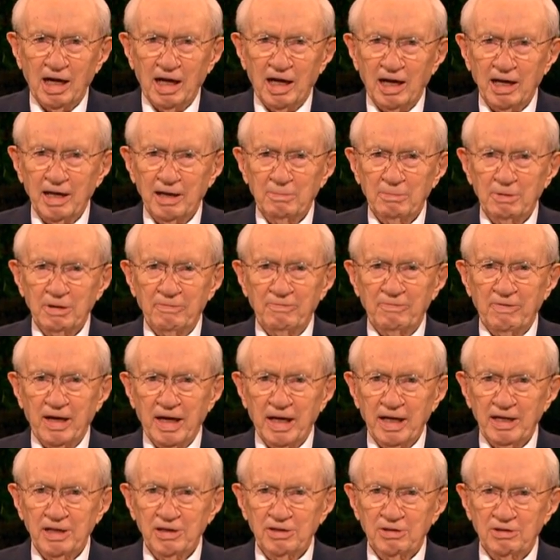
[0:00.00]
I am
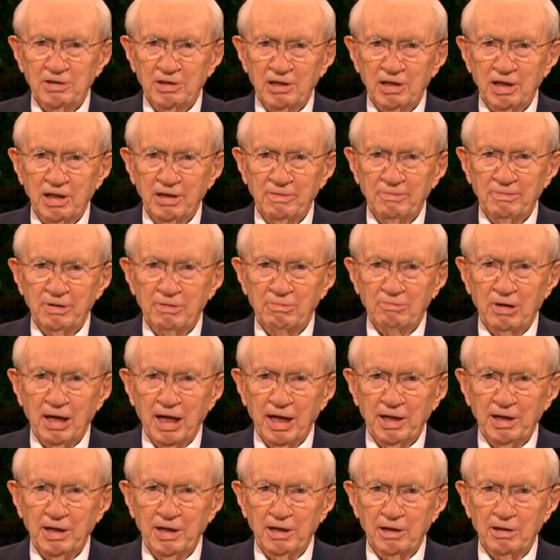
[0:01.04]
advised that even
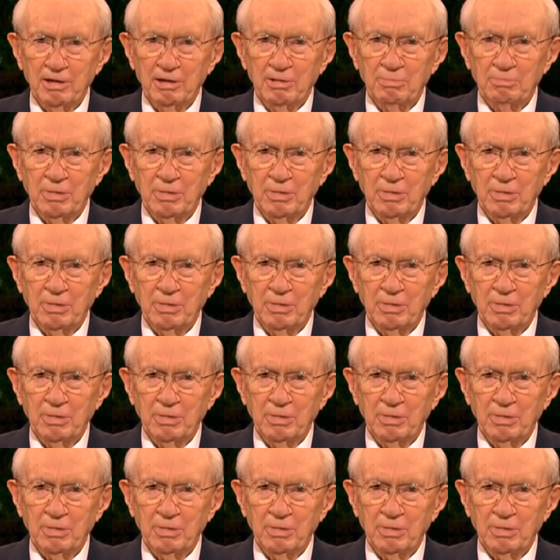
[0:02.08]
right here